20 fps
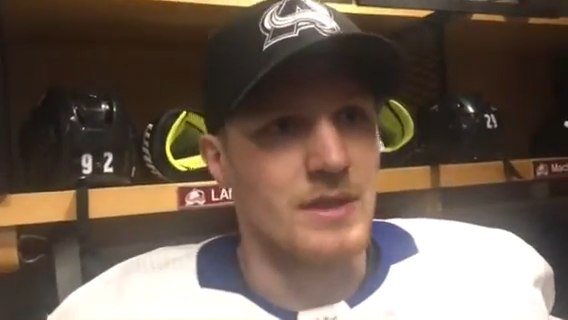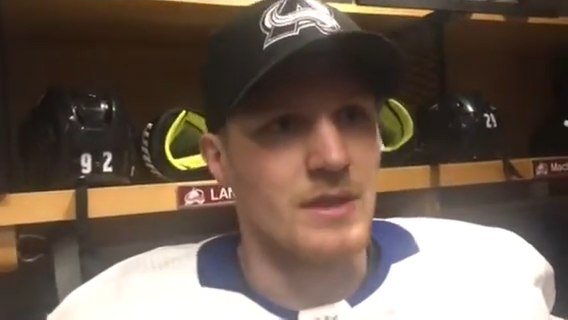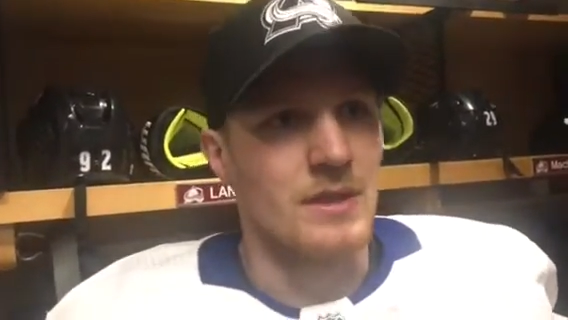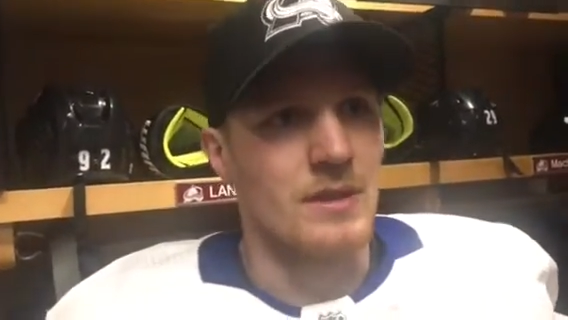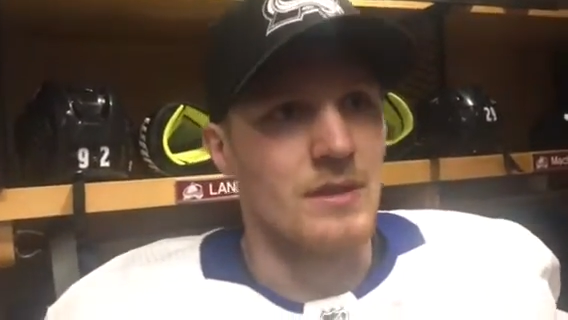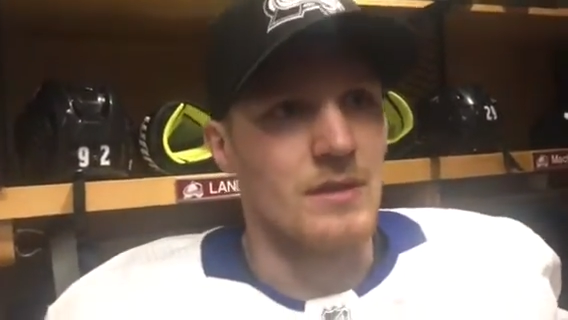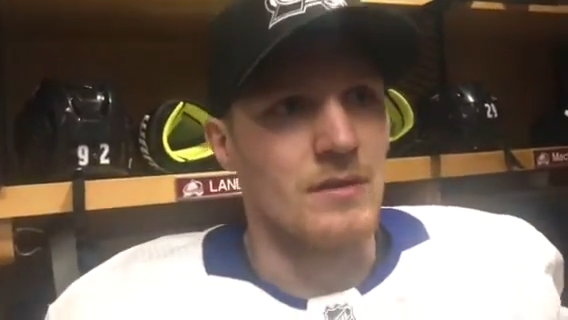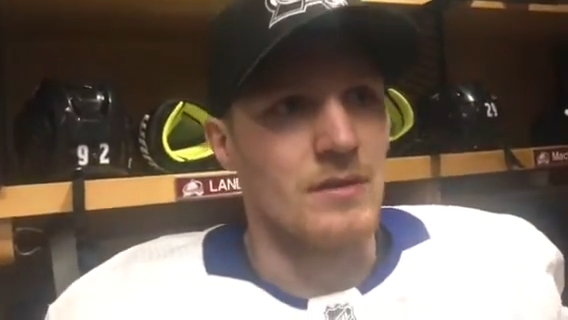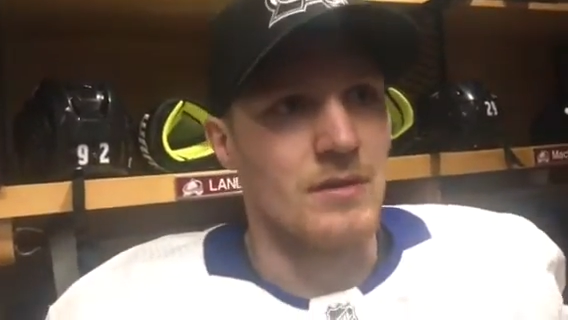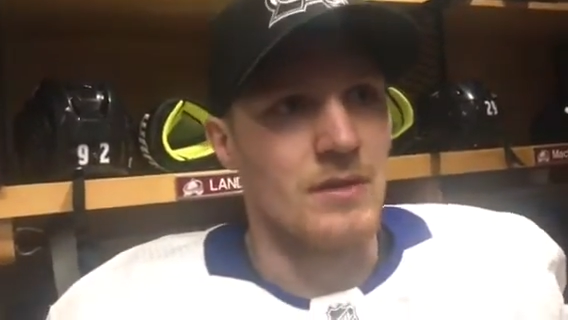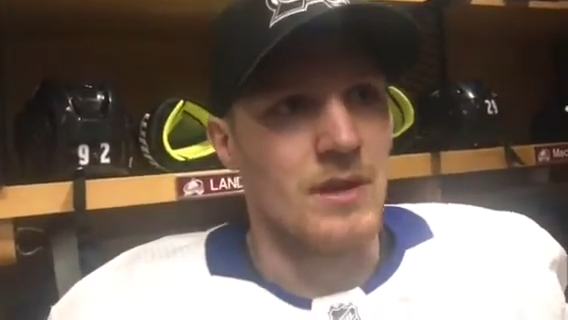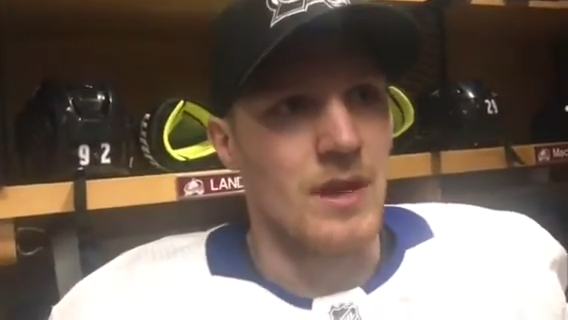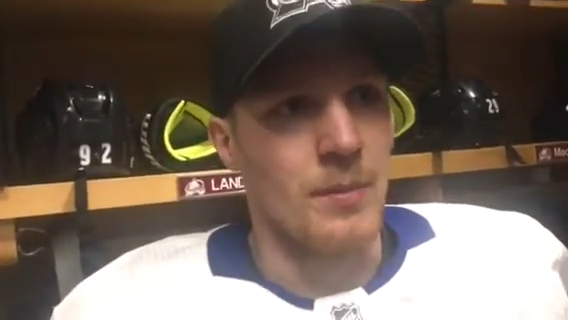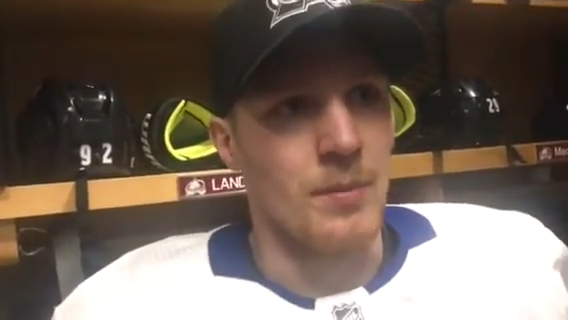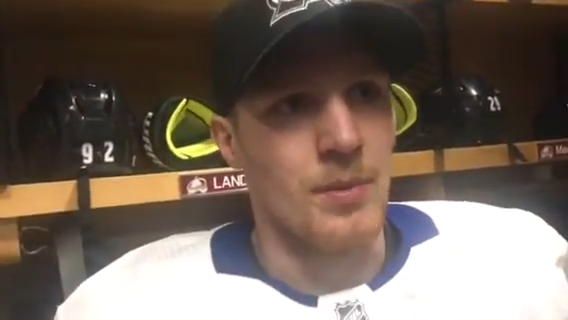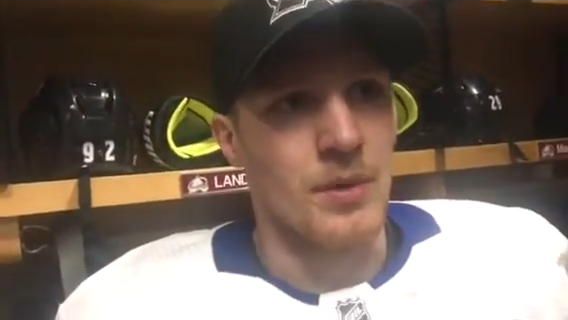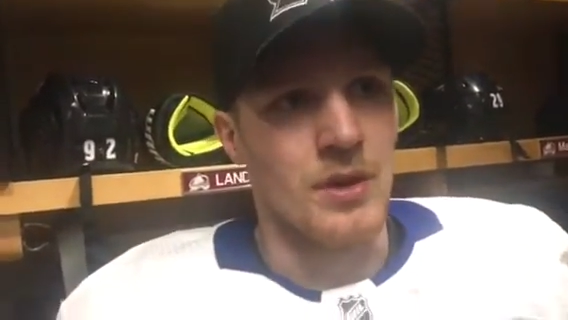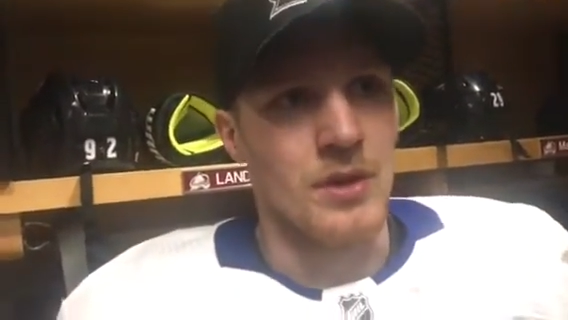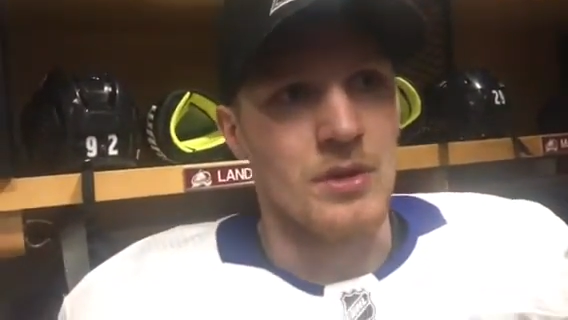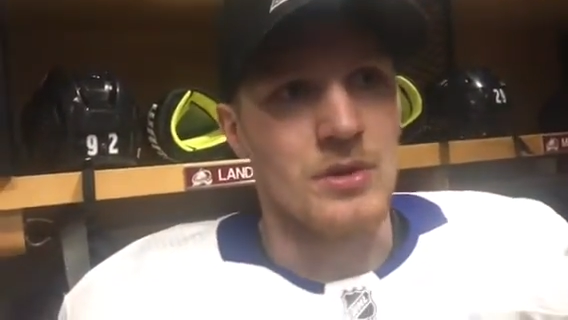a
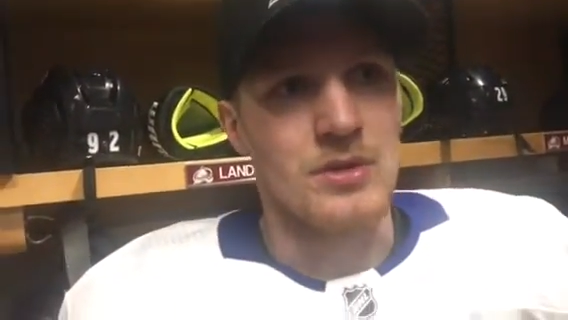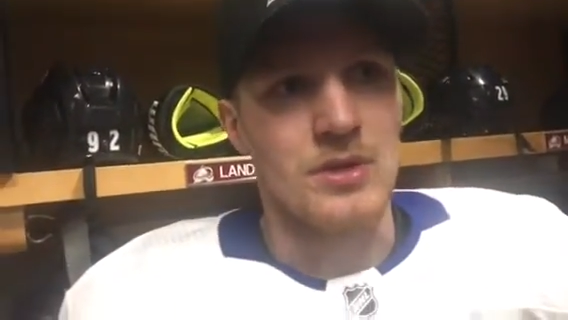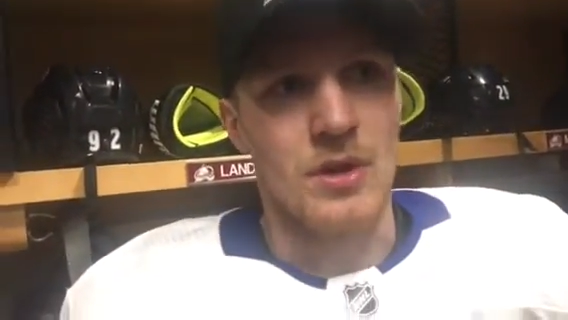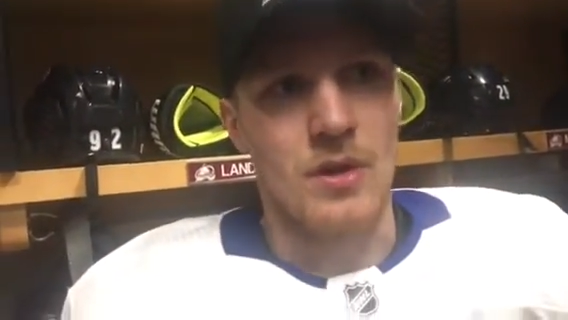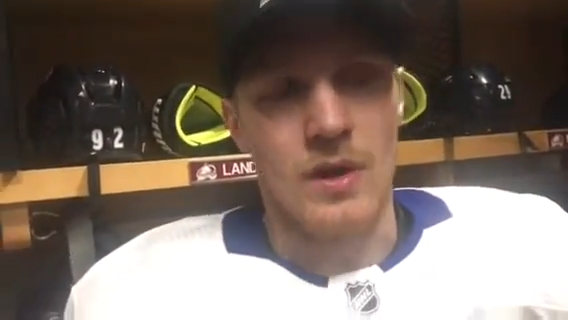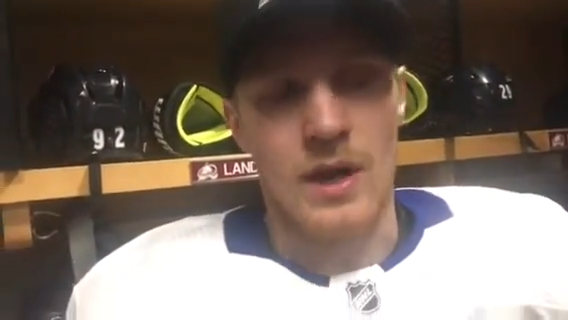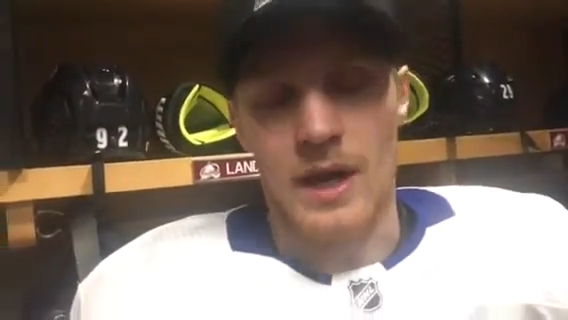couple of years ago,